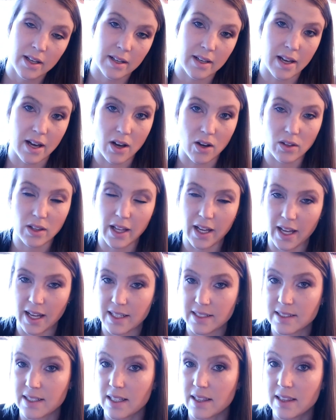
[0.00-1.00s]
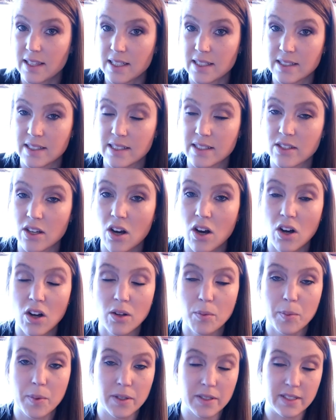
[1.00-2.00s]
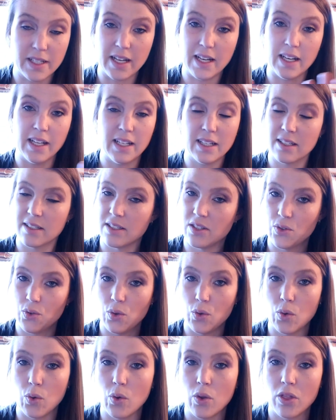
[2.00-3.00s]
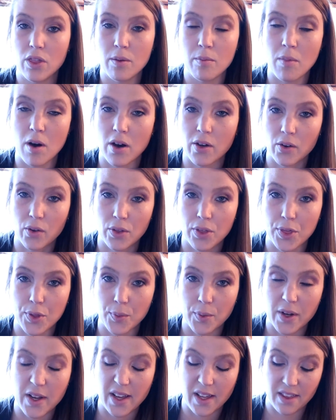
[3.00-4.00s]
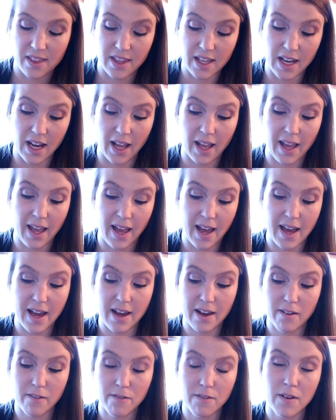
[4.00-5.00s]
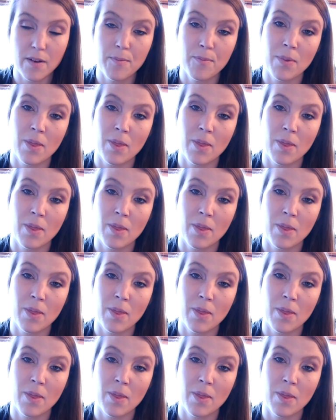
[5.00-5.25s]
Now, like I said, this is all pertaining to the Model 3 that I have.